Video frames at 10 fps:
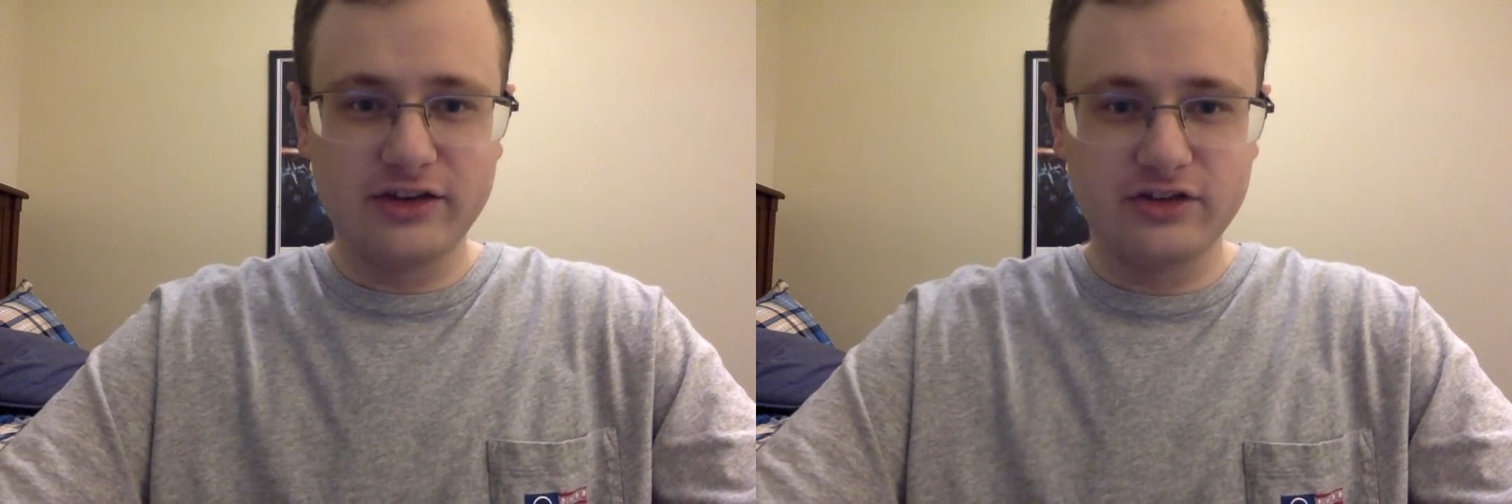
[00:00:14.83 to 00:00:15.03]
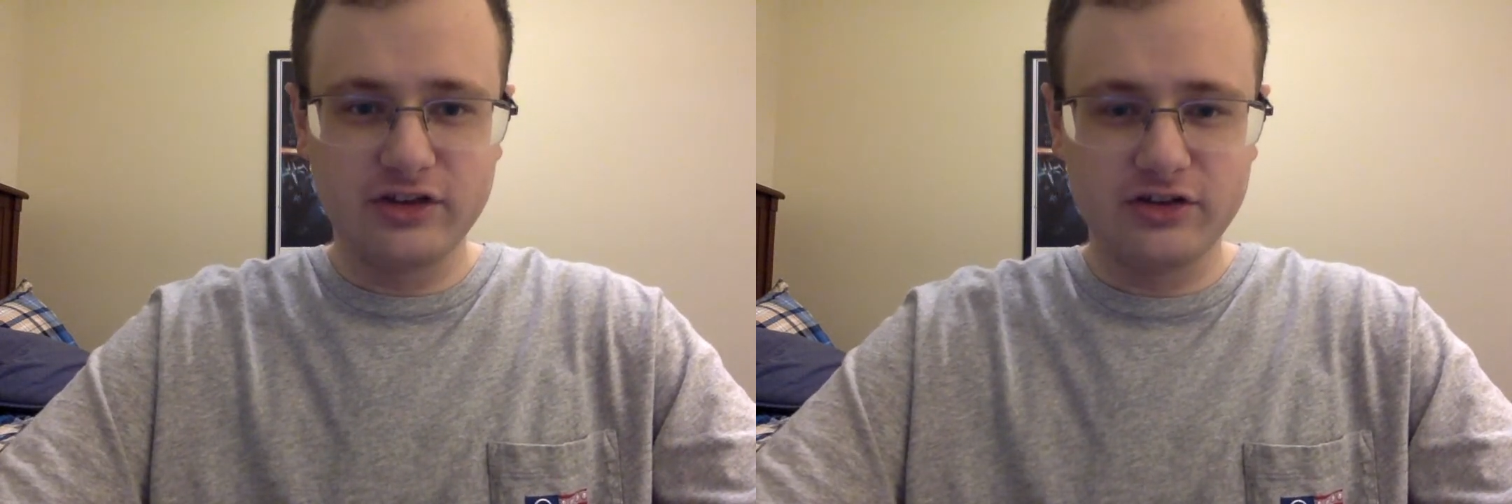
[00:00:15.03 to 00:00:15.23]

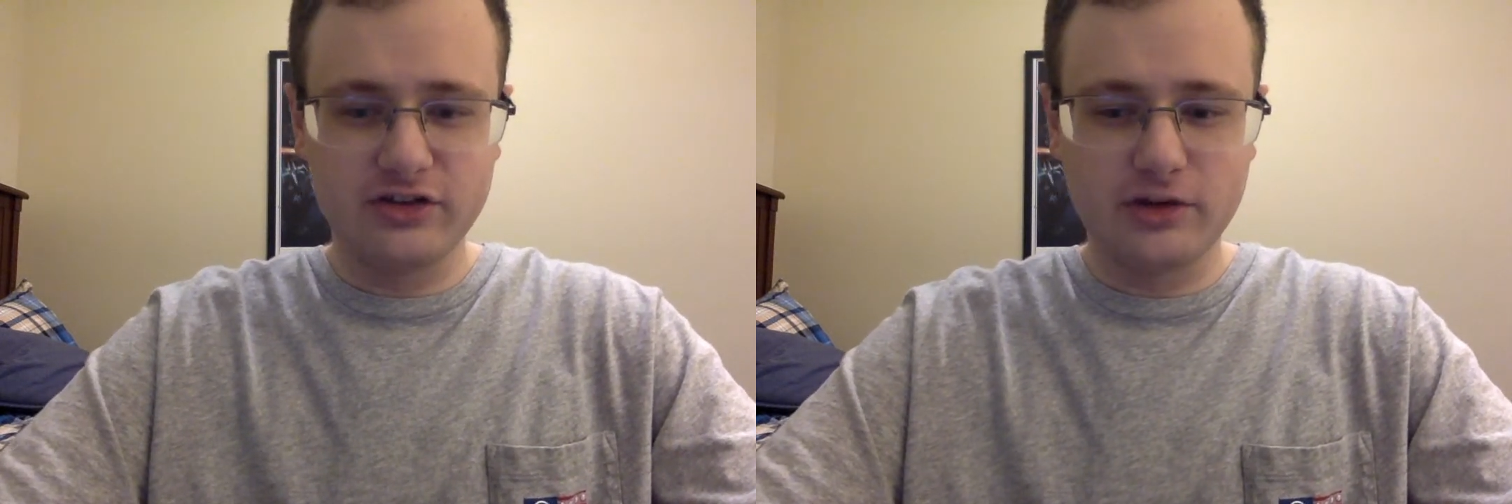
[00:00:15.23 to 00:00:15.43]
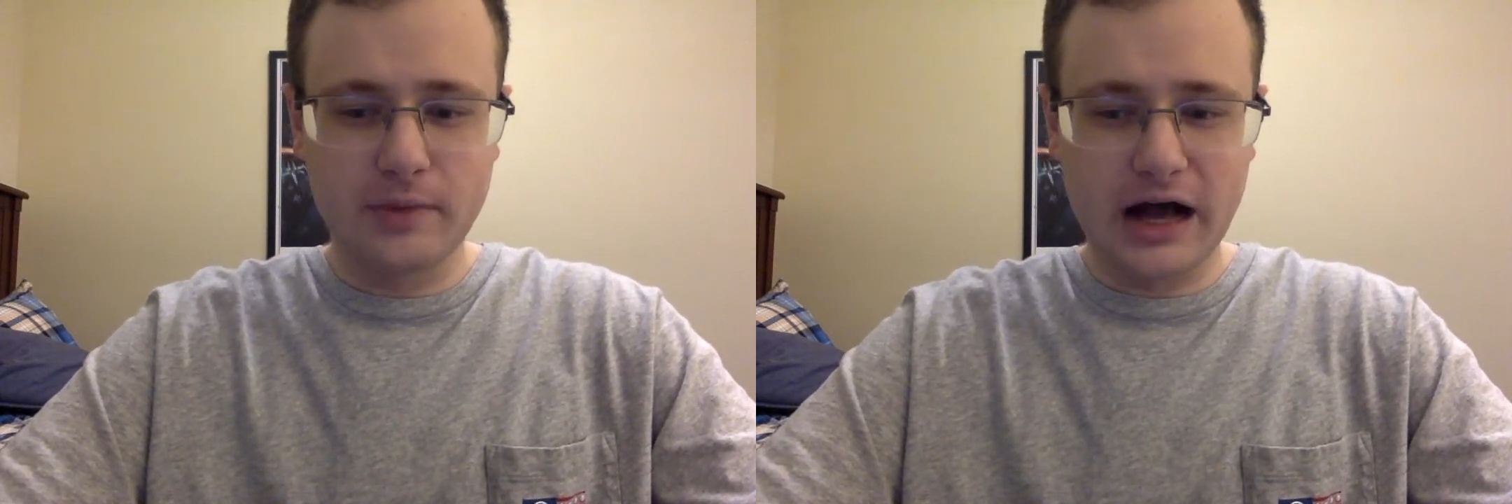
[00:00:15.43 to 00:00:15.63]

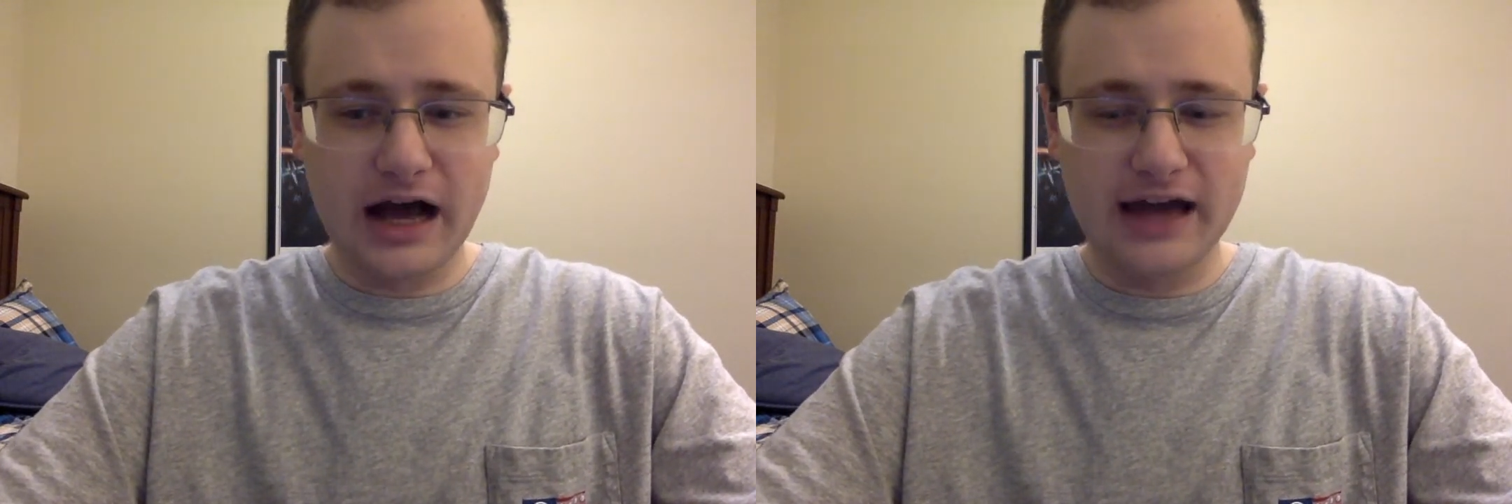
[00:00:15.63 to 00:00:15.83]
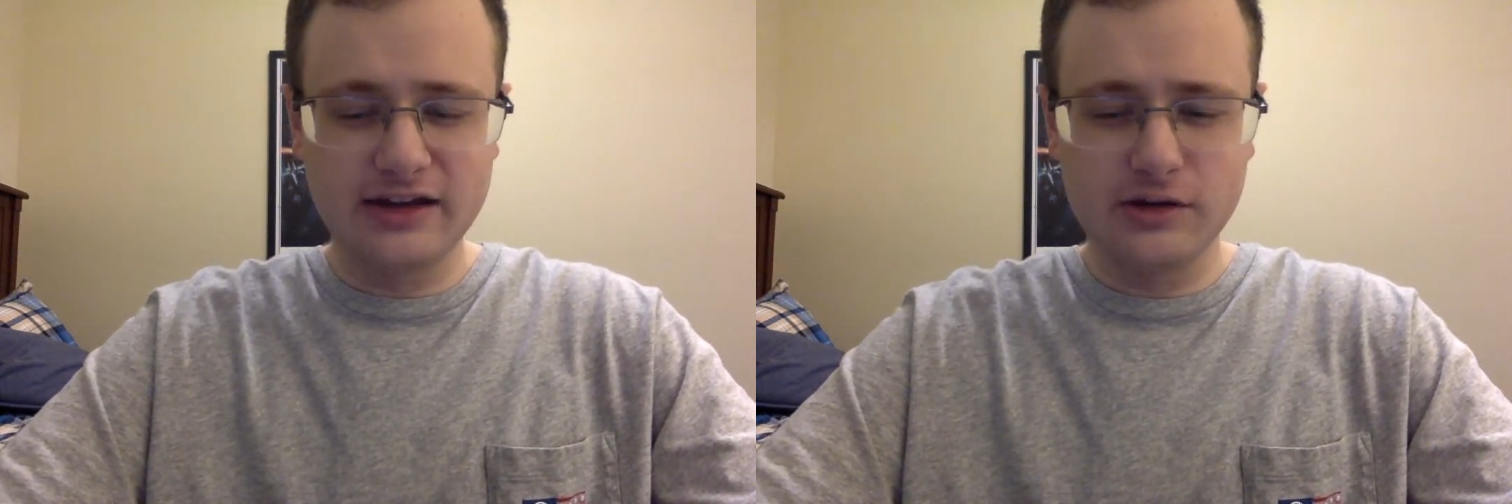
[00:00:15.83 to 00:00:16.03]
system,
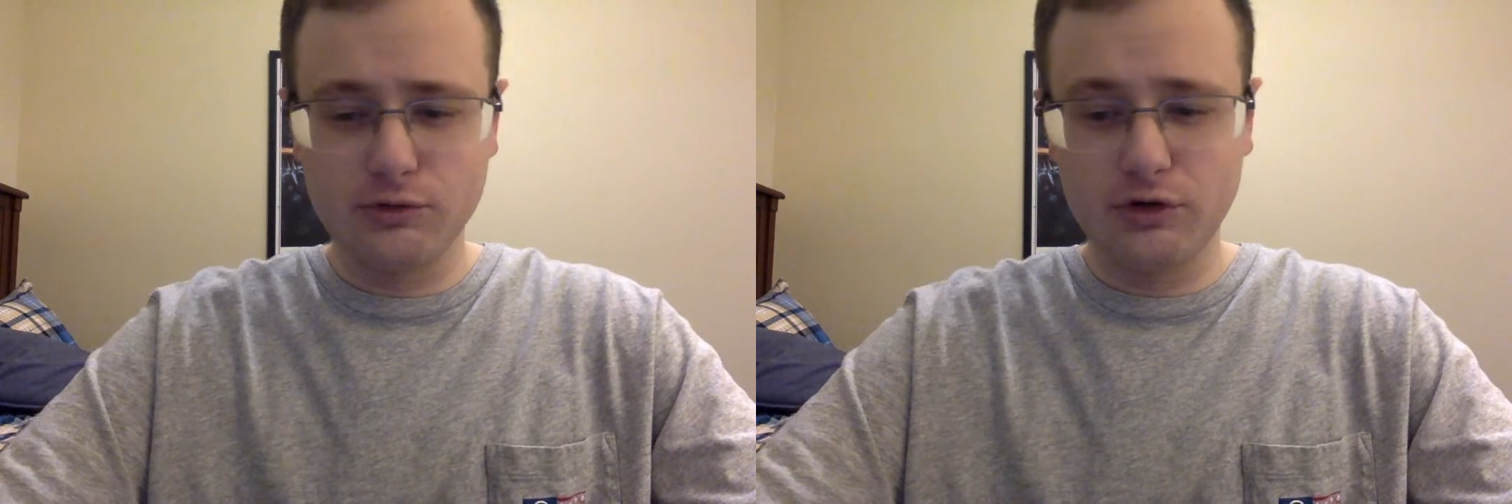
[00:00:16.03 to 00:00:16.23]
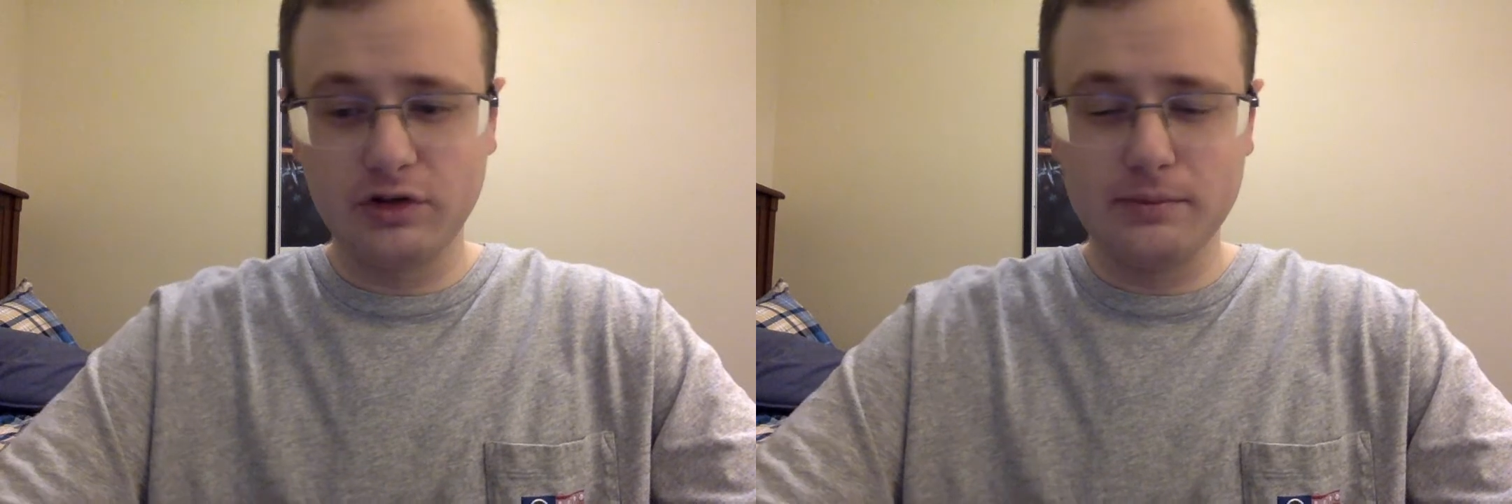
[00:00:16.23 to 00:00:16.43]
I didn't
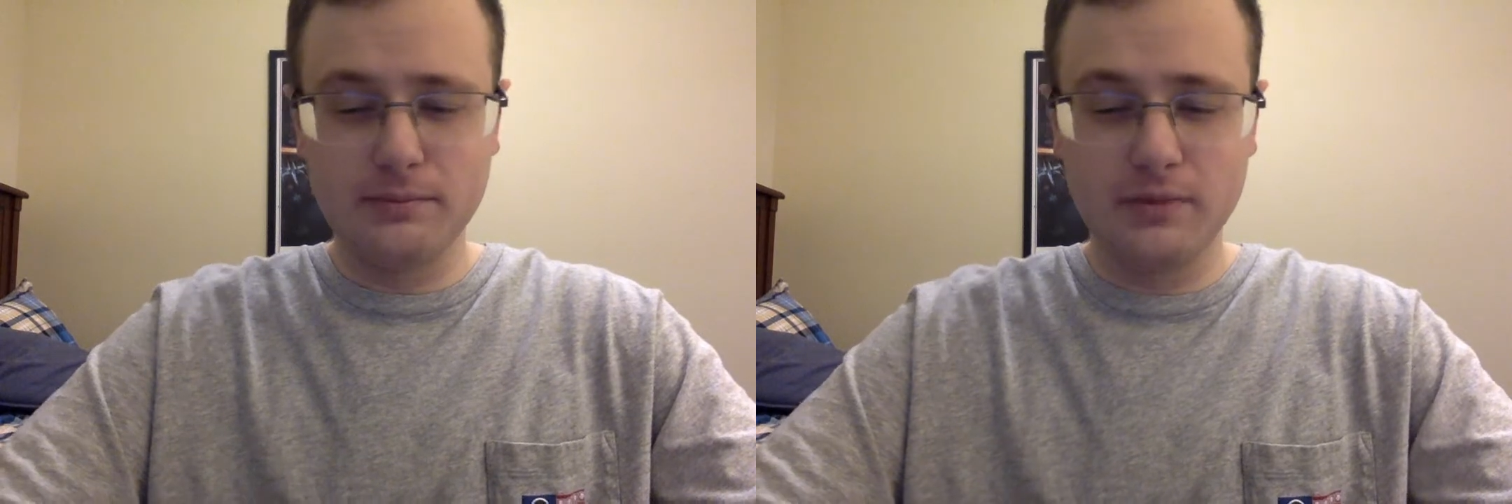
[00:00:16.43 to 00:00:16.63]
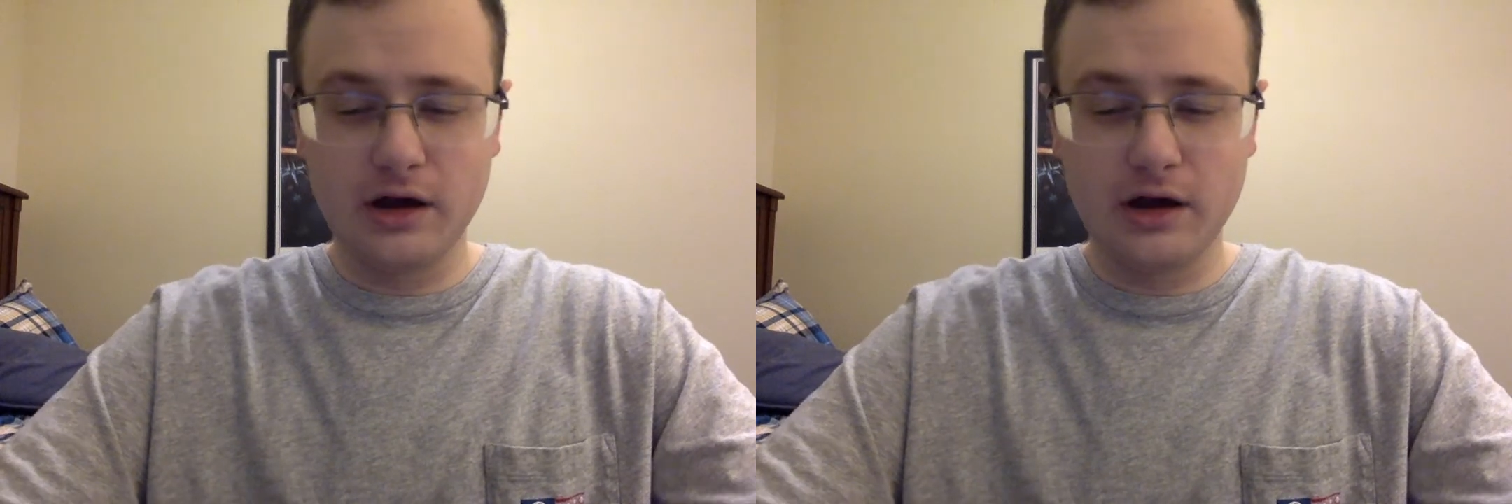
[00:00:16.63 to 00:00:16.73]
really